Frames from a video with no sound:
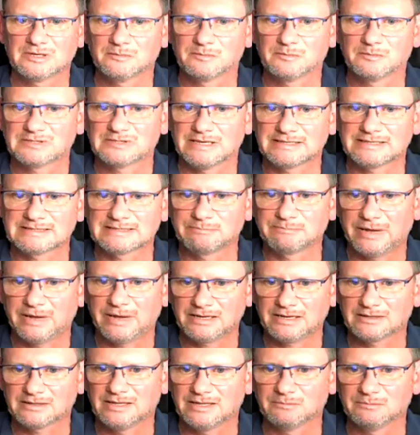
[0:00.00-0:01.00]

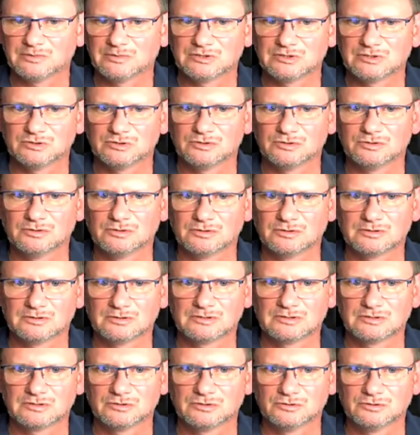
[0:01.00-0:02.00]
expect them
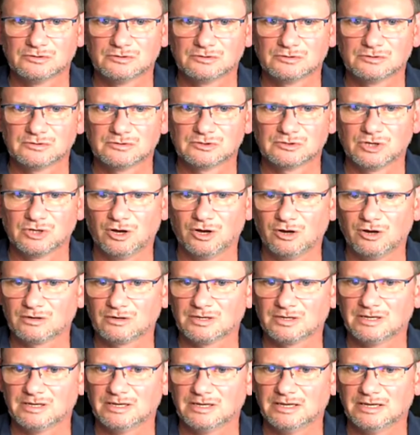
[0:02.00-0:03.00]
to
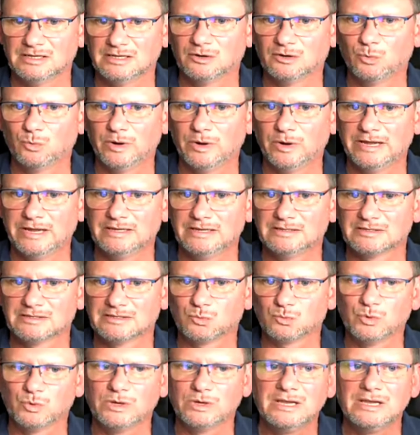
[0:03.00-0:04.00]
talk in a way that
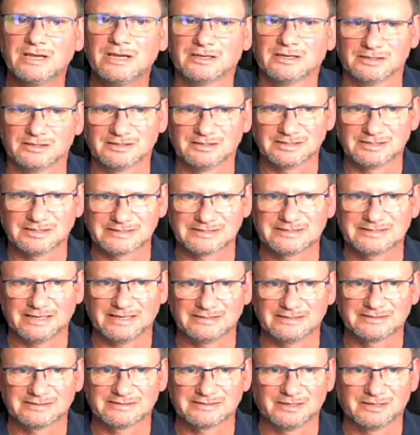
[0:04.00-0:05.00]
we can
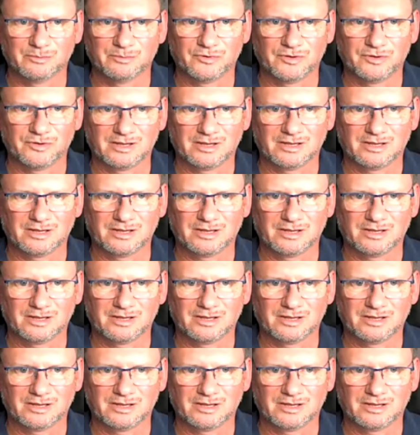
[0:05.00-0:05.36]
understand something.